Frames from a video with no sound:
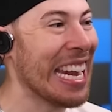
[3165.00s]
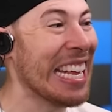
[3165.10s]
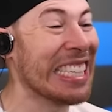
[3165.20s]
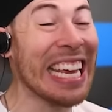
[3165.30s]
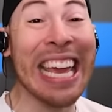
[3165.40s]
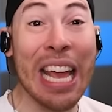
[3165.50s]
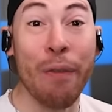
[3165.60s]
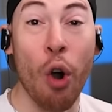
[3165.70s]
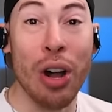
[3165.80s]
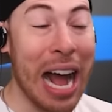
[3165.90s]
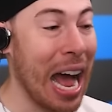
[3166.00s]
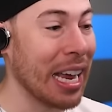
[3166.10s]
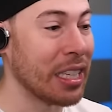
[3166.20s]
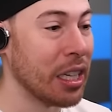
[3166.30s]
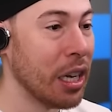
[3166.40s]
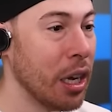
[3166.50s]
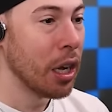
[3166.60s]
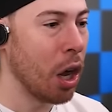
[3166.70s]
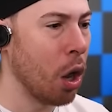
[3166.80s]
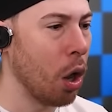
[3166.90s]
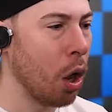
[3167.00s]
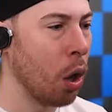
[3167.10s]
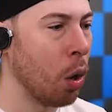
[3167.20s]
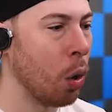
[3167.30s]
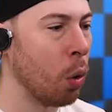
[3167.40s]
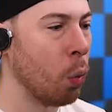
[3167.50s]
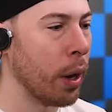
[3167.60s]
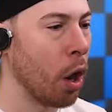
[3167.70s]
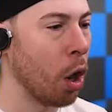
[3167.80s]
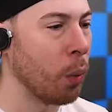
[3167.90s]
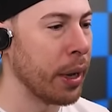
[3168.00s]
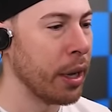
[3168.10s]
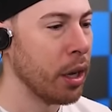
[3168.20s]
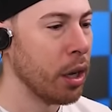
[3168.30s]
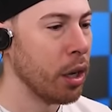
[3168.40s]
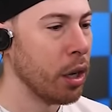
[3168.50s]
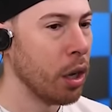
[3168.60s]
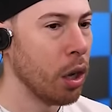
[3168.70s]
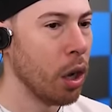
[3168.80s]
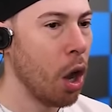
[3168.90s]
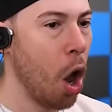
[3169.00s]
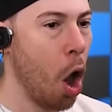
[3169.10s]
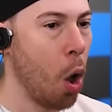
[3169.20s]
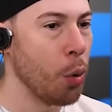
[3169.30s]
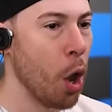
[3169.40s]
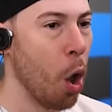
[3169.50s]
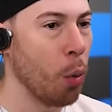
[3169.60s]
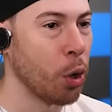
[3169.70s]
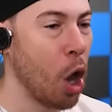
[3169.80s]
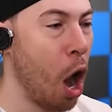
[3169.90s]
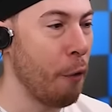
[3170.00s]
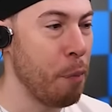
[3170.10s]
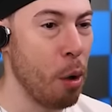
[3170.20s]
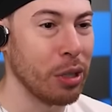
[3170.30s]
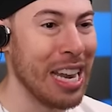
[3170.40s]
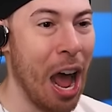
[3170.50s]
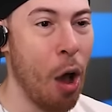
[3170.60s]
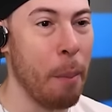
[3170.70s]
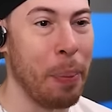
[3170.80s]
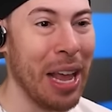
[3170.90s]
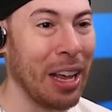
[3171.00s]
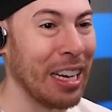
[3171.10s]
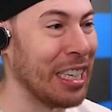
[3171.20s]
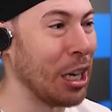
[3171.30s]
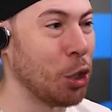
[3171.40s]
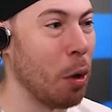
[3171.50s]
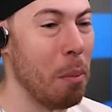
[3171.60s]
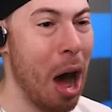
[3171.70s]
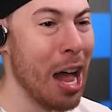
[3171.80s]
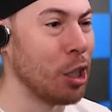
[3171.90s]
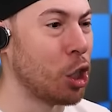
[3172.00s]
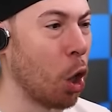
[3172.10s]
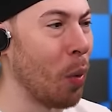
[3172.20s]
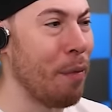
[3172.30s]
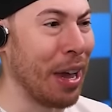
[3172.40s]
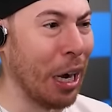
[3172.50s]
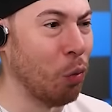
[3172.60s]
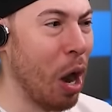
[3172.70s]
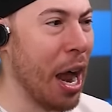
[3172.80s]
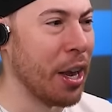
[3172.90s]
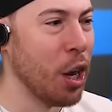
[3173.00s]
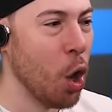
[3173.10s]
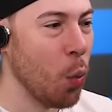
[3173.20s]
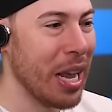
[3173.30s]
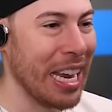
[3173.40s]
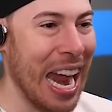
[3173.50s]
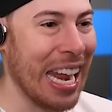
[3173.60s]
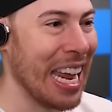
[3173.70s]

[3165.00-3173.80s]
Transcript: is evil, guys. Uh-oh, where are we? Oh no, Kaufmo's now a big digital monster. We've got to run. We cannot